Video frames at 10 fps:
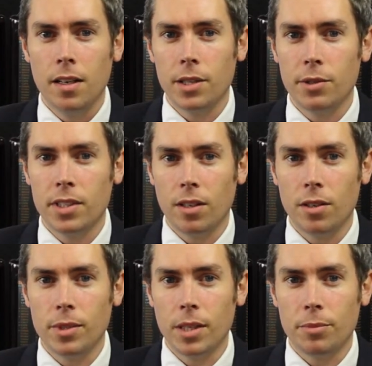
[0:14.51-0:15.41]
The US
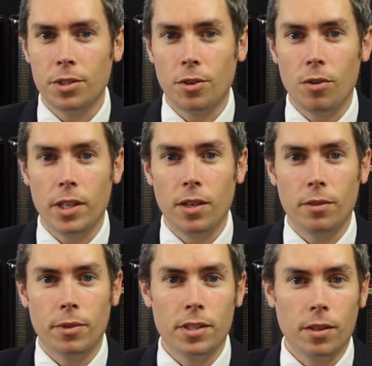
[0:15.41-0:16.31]
dollar was up strongly on
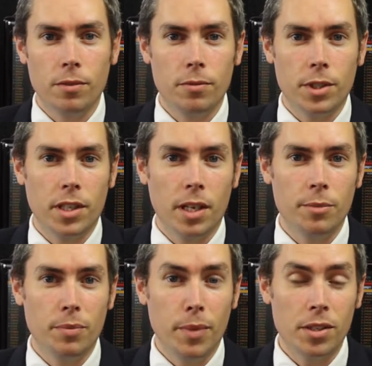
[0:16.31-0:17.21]
the result, which
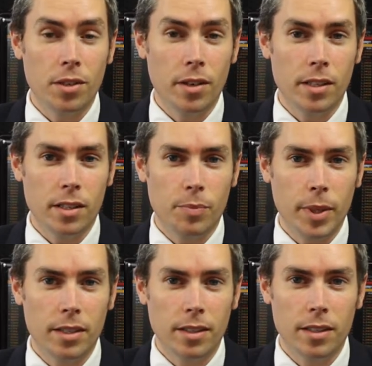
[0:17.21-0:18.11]
came in much higher than
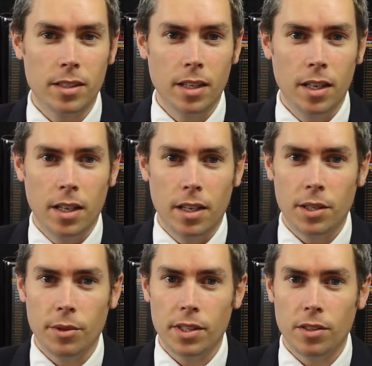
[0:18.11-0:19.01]
expected.
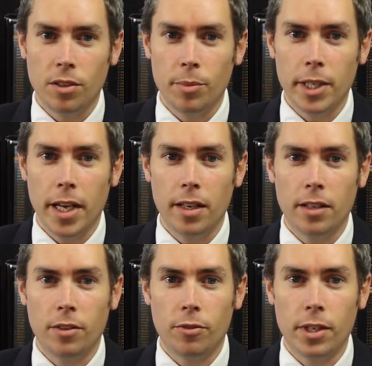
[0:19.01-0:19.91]
The US economy
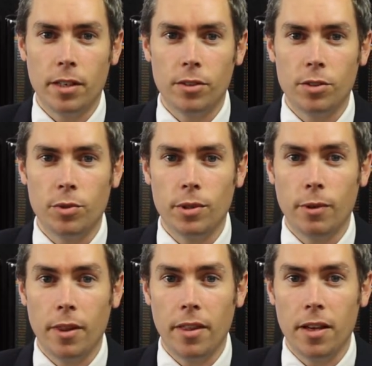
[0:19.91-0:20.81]
added
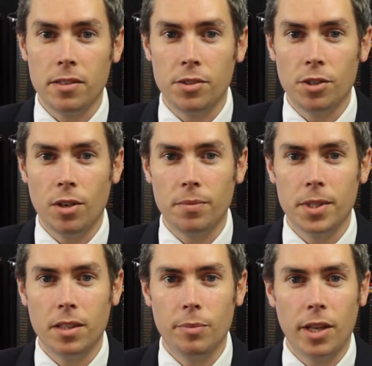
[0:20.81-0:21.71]
321,000
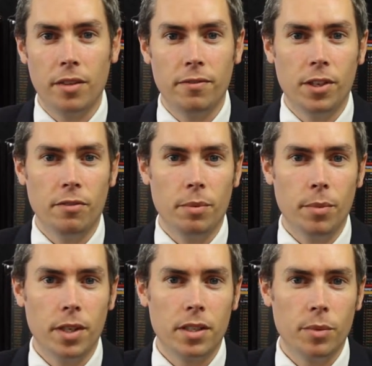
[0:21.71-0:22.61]
jobs in the month of
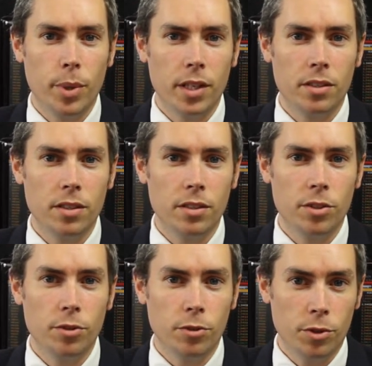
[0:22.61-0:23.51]
November, compared to
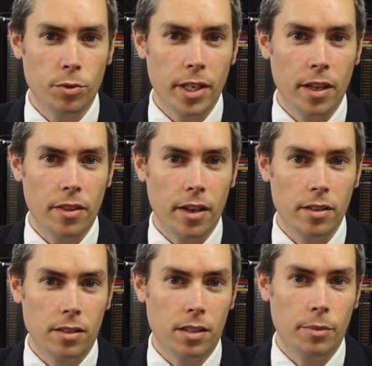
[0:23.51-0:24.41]

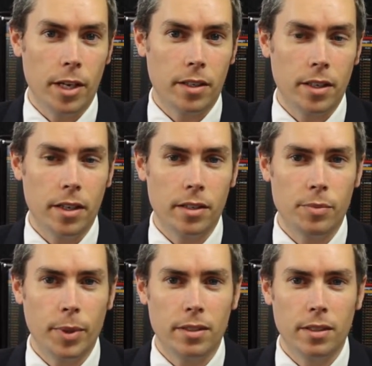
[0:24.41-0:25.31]
228,000 the market had
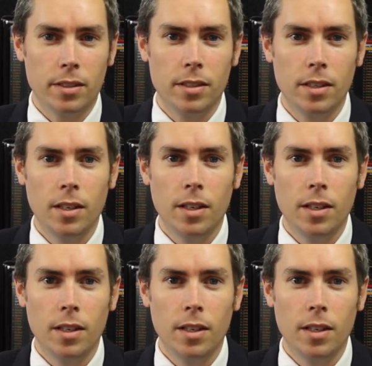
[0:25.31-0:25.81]
expected.